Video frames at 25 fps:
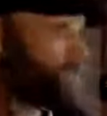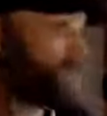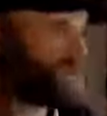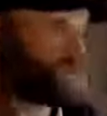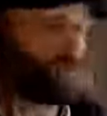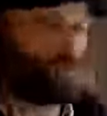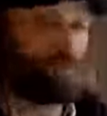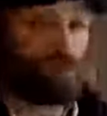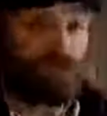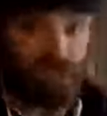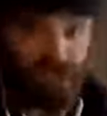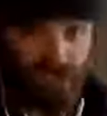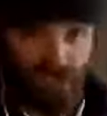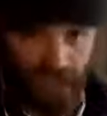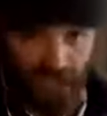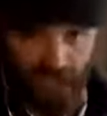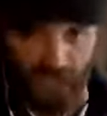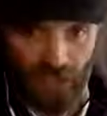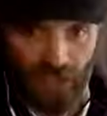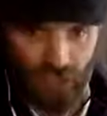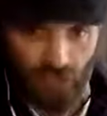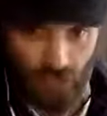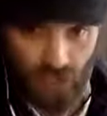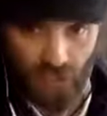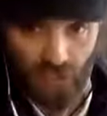which is
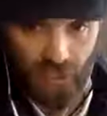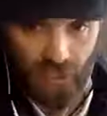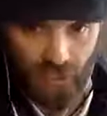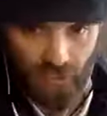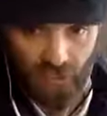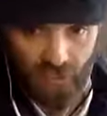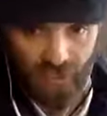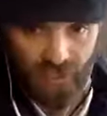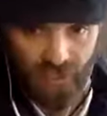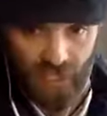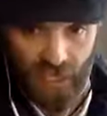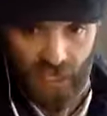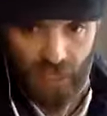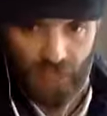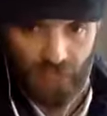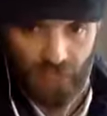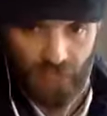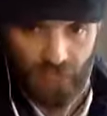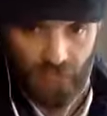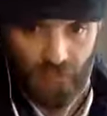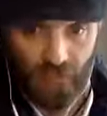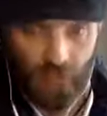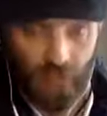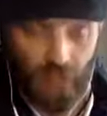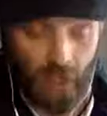actually
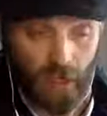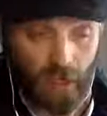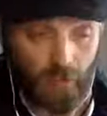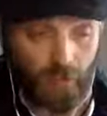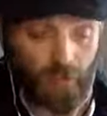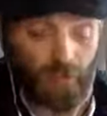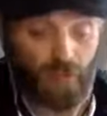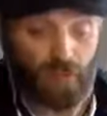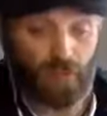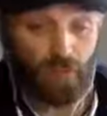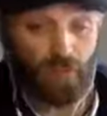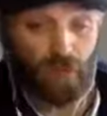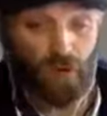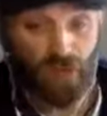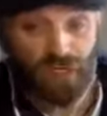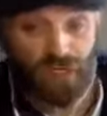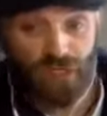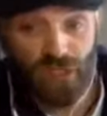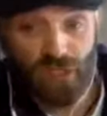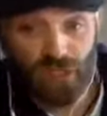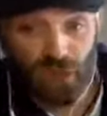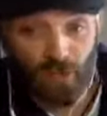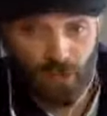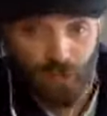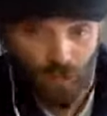yourself, but the
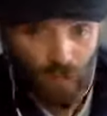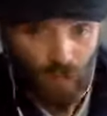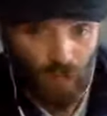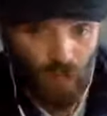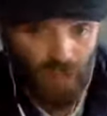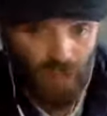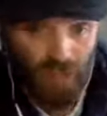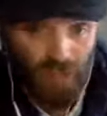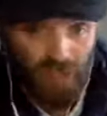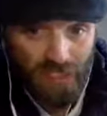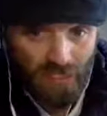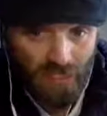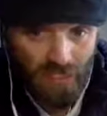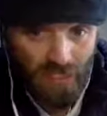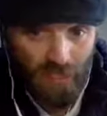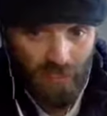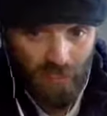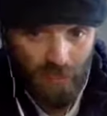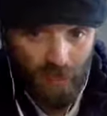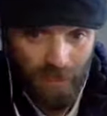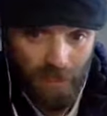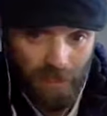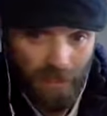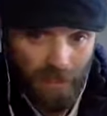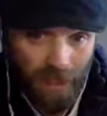person you're pointing to,
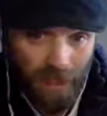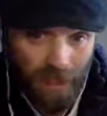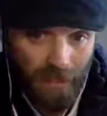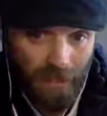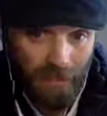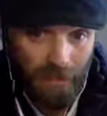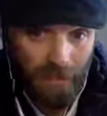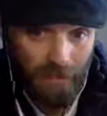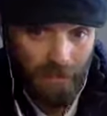I mean,